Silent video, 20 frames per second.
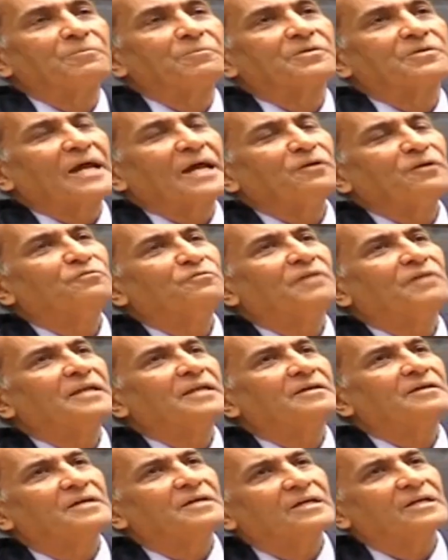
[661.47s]
I'm trying to
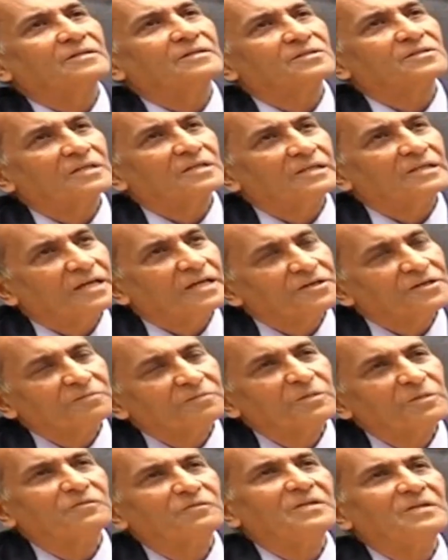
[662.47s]
find a
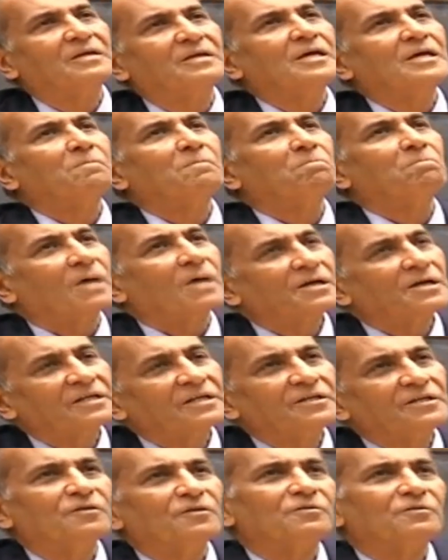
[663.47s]
reconciliation between
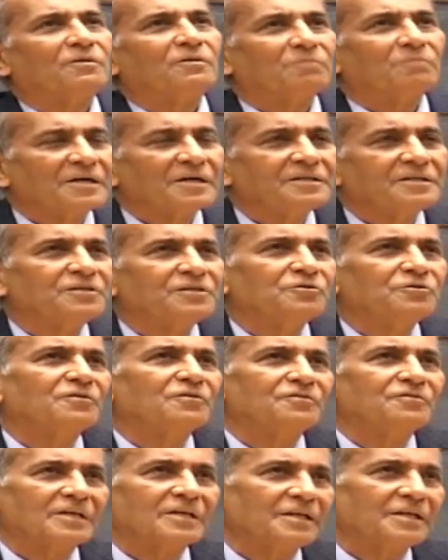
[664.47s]
multitude
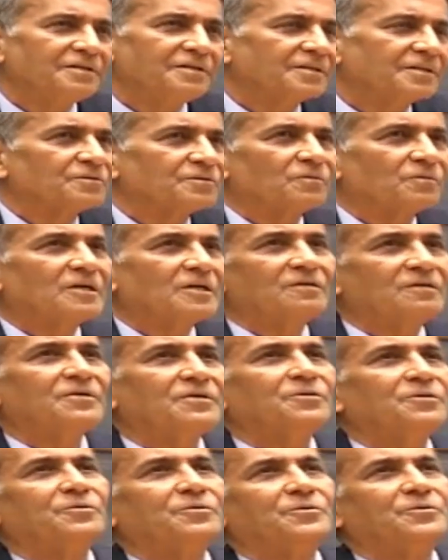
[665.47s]
of religious
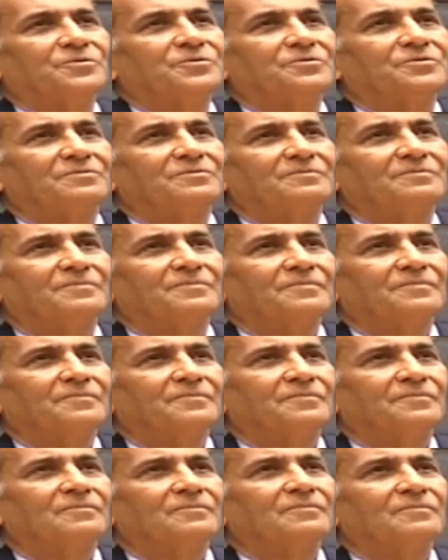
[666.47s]
worldviews.
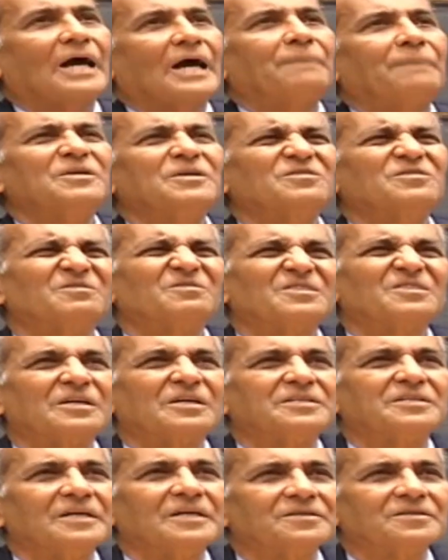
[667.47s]
I'm just
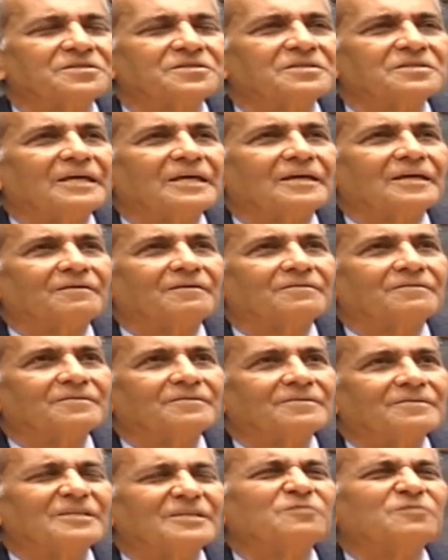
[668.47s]
suggesting.
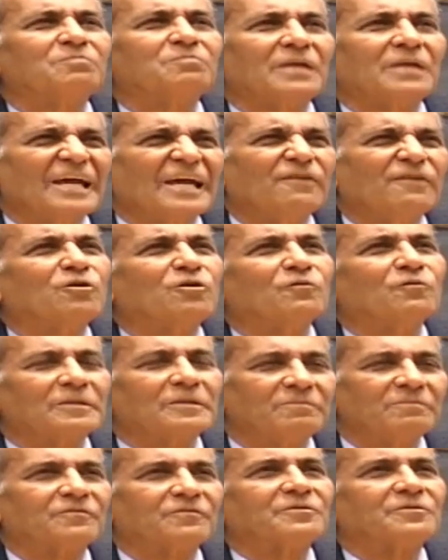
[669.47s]
Just play along
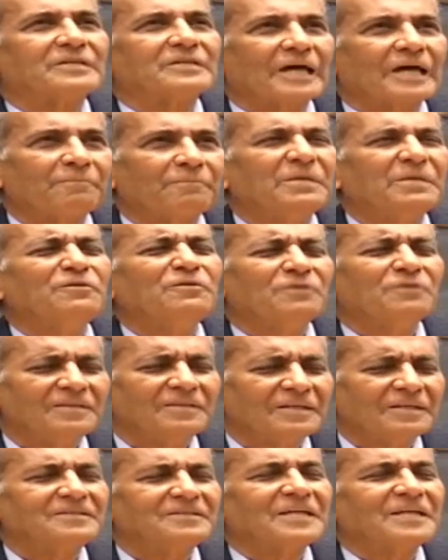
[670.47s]
with me for the time being. You
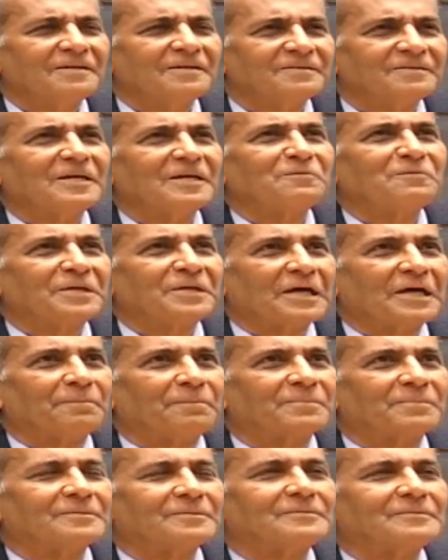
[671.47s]
can then tear me
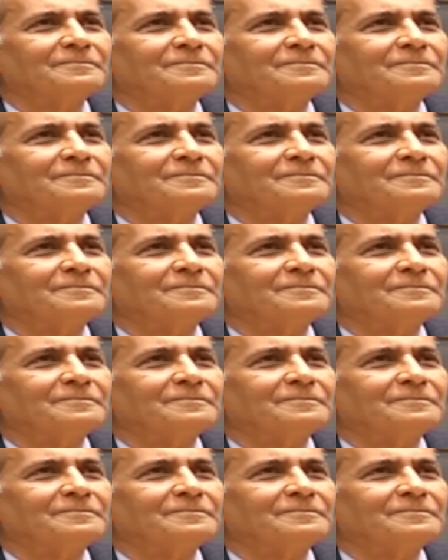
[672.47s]
up.